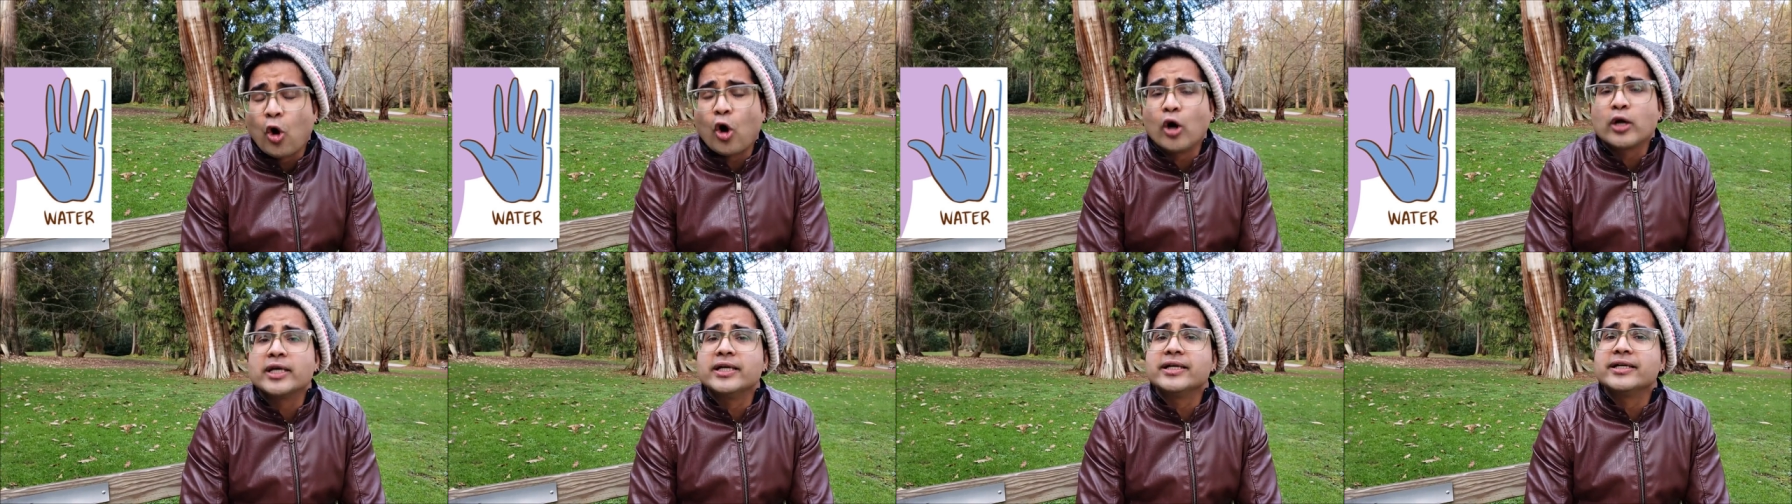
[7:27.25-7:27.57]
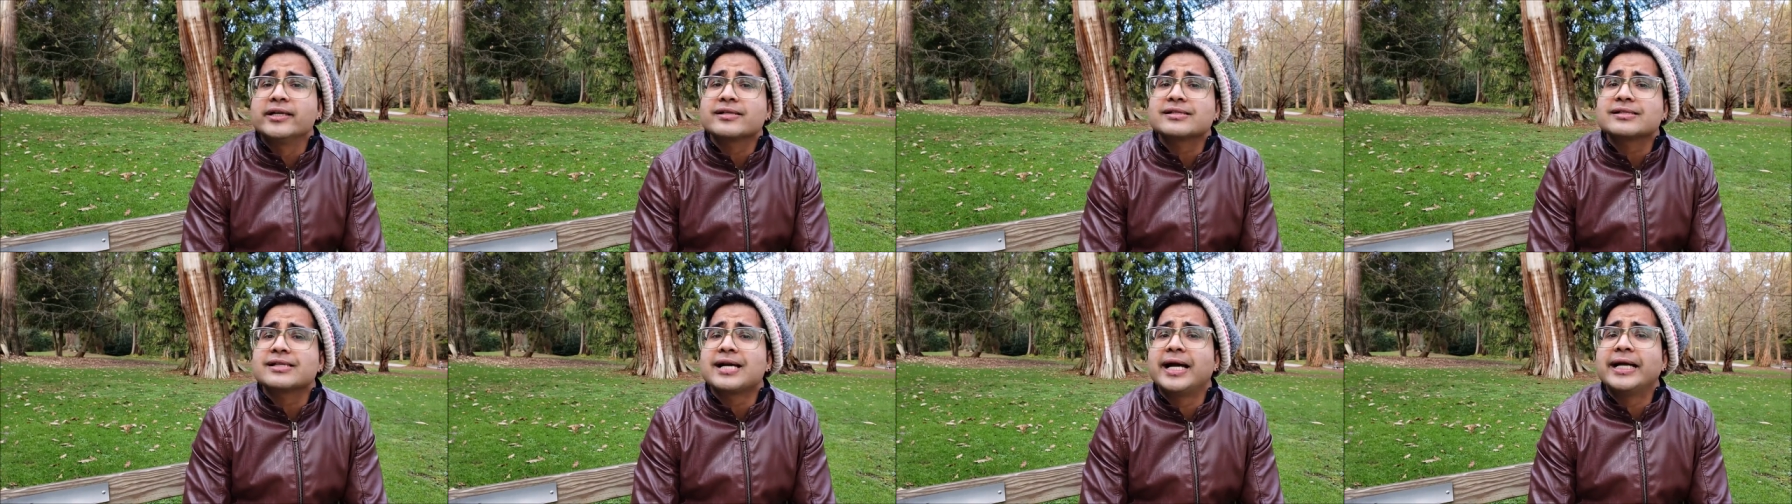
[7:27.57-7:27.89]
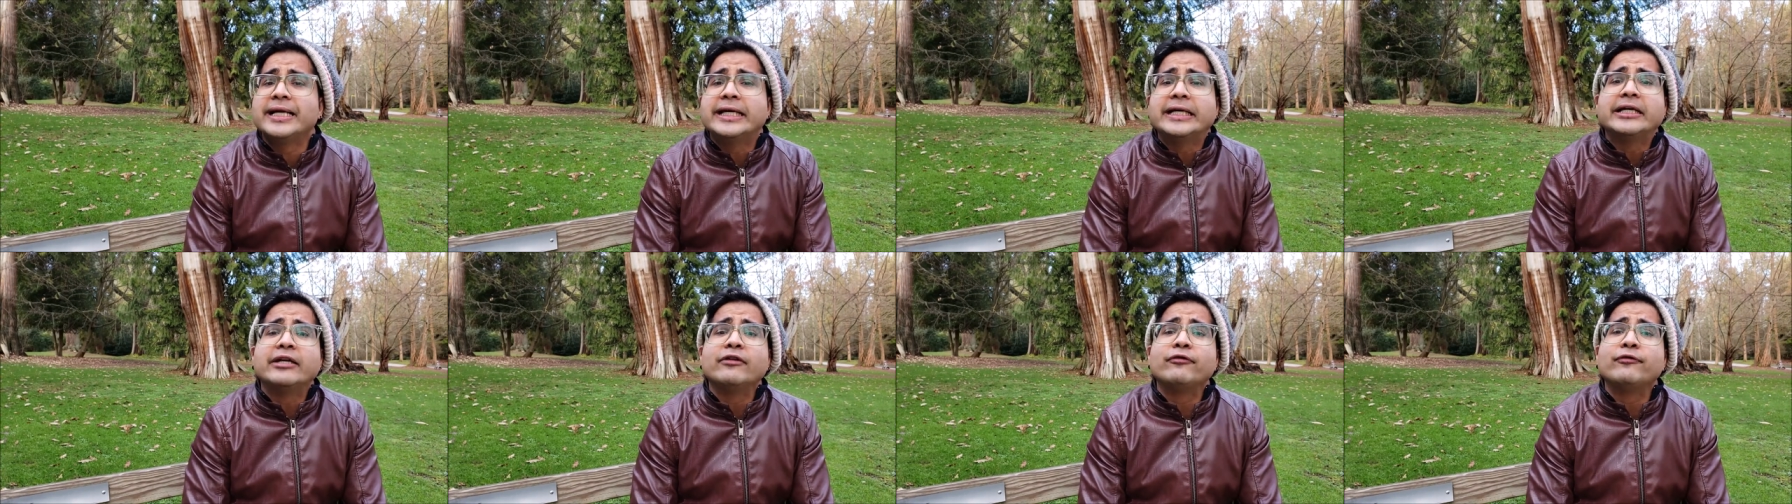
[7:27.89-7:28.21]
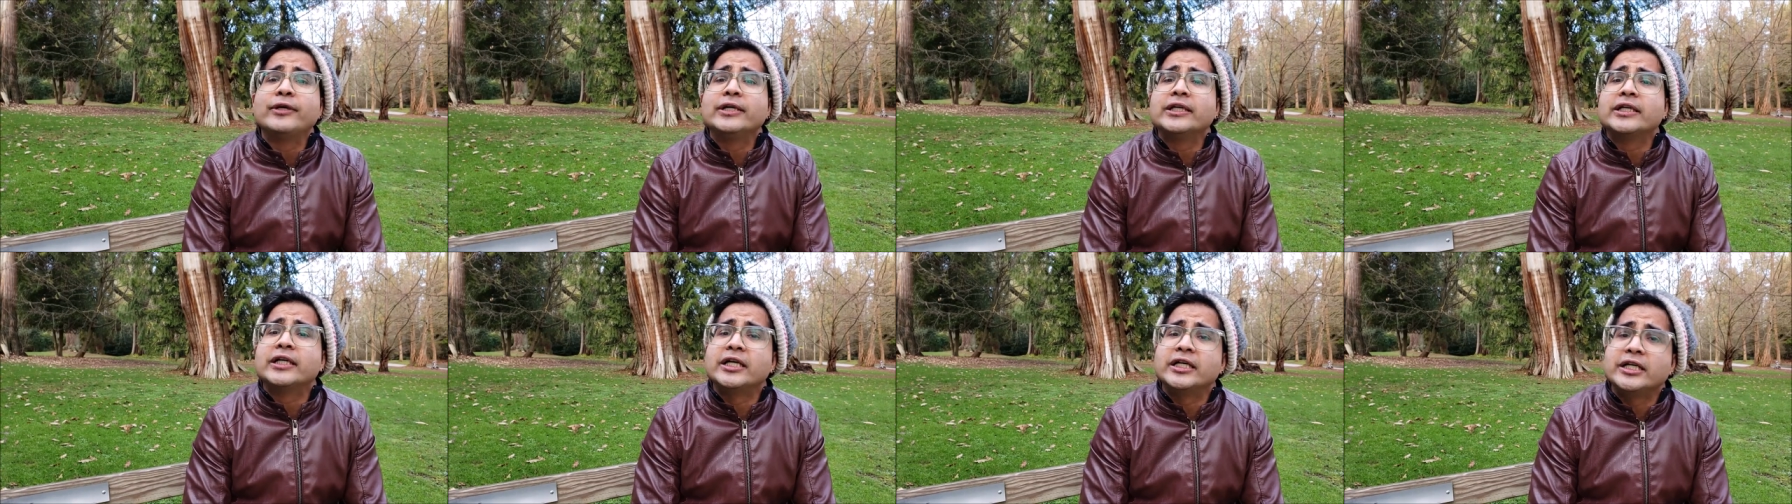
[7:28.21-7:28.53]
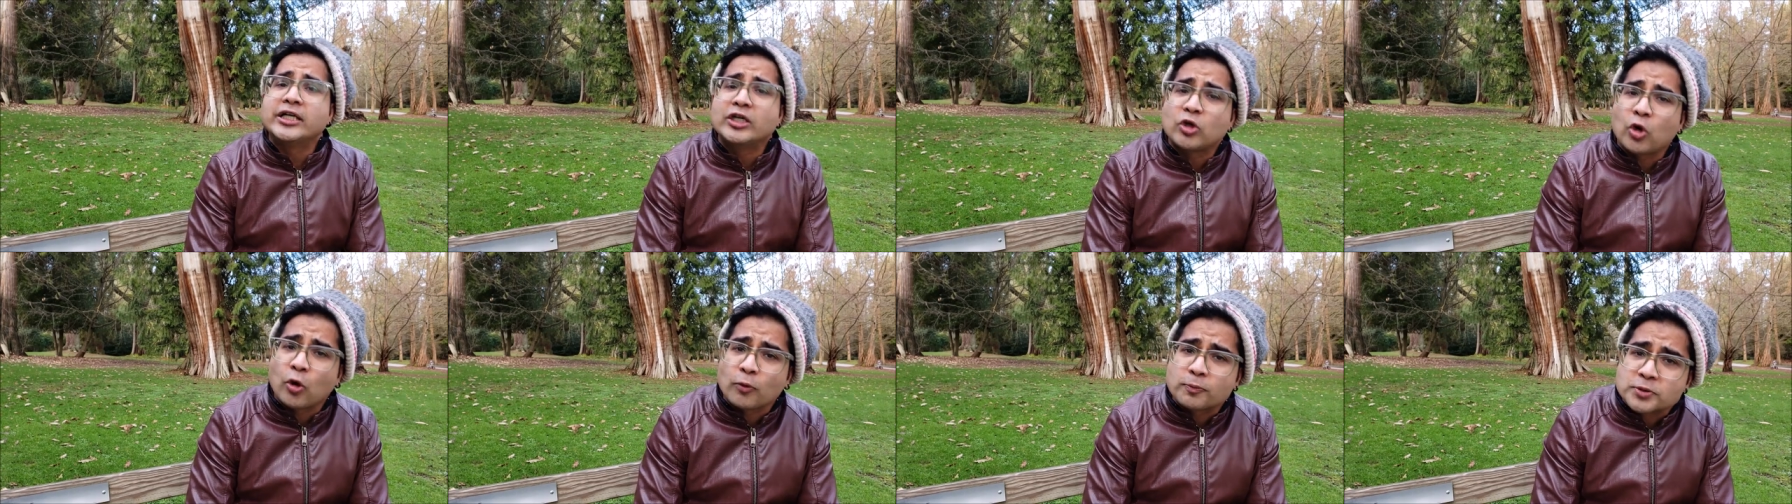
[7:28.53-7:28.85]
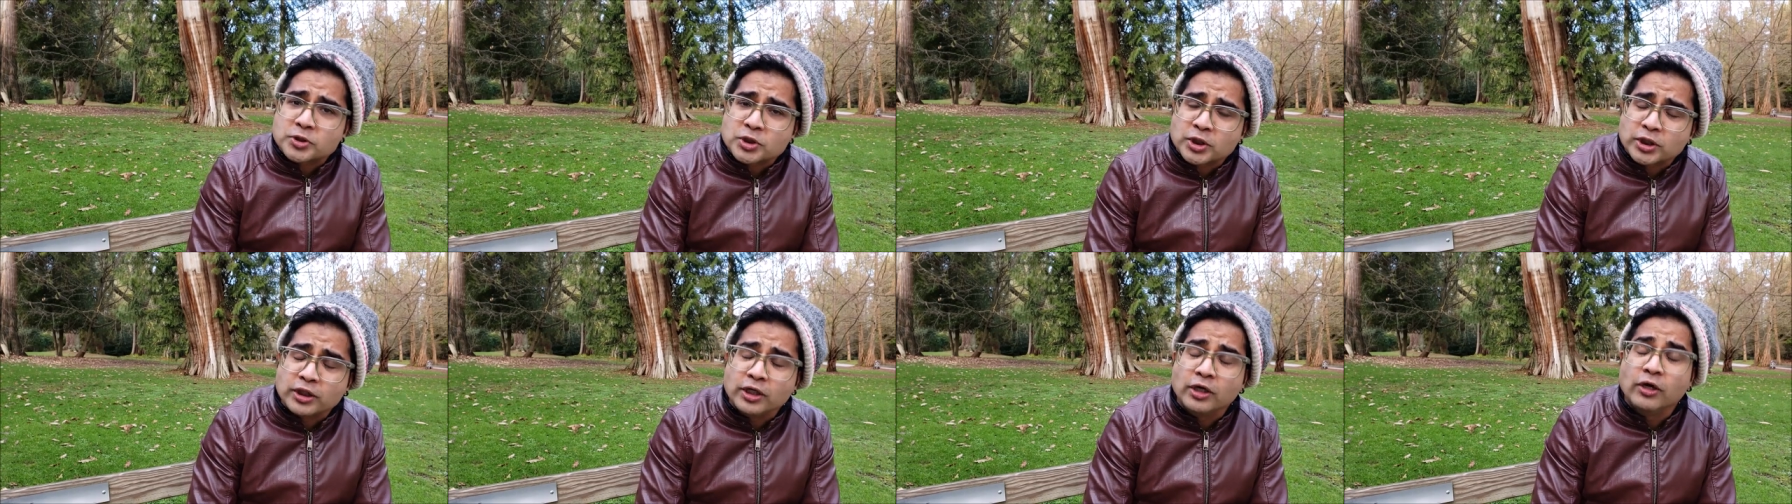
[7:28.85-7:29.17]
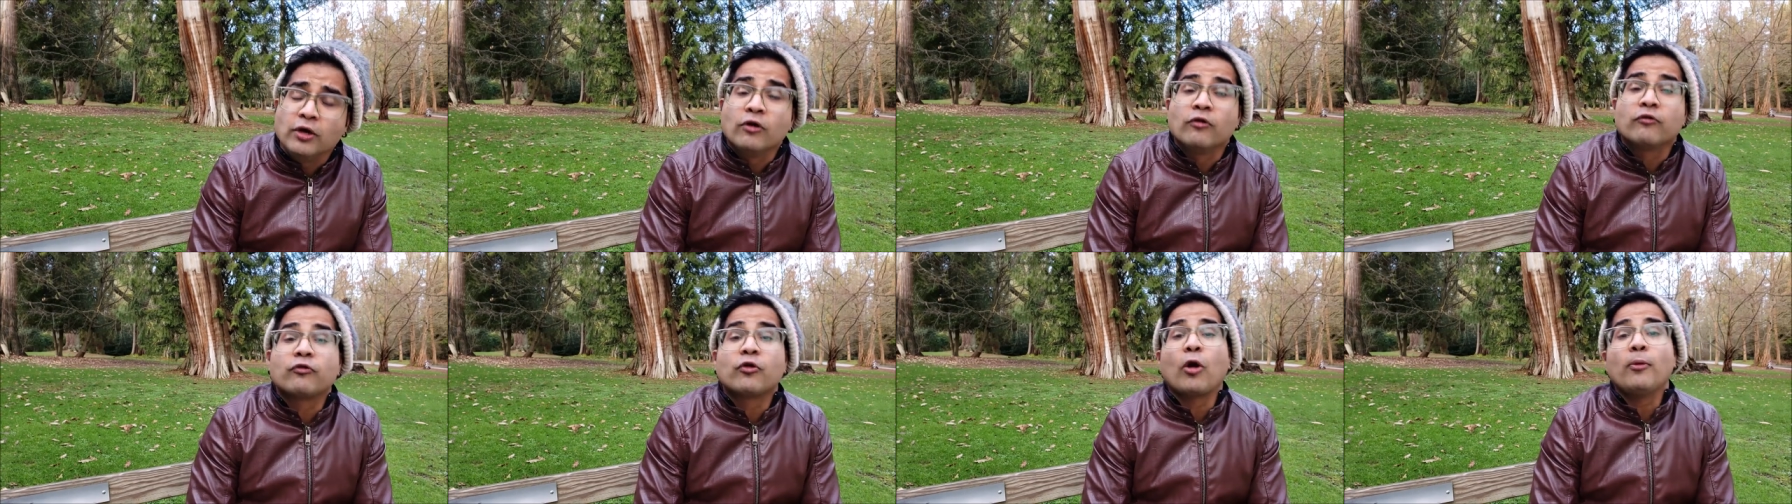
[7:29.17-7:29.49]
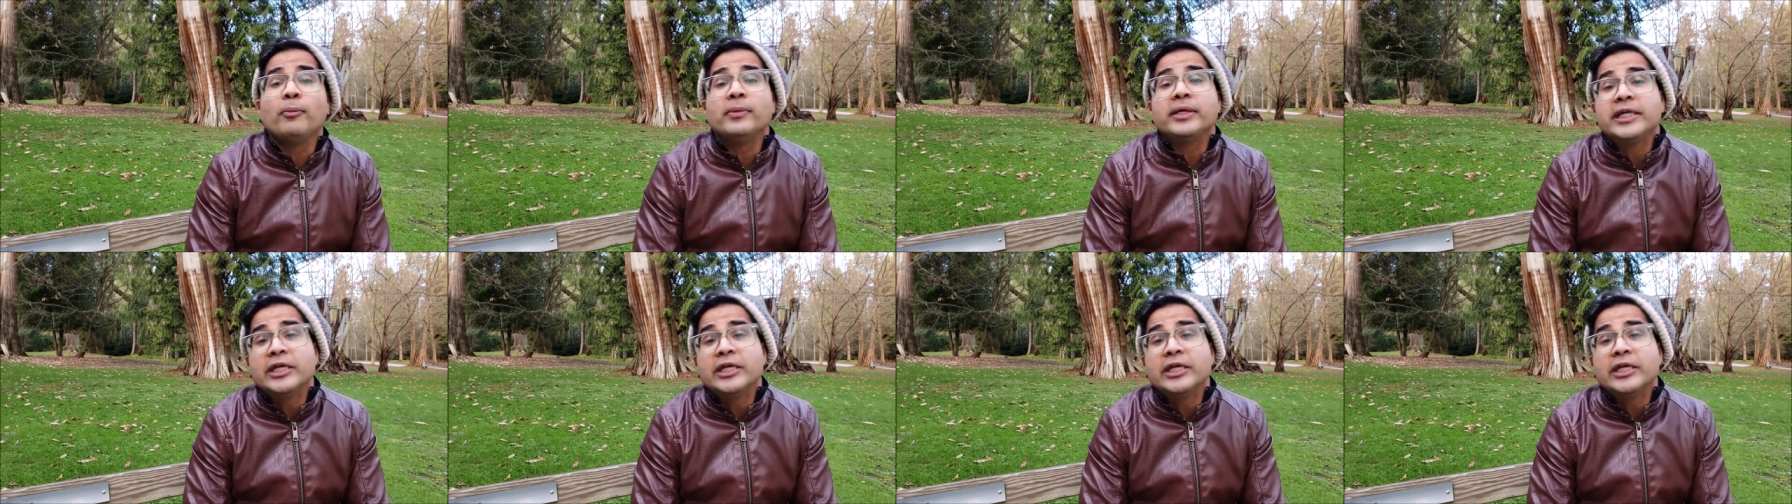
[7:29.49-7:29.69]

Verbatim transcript: on understanding different career option from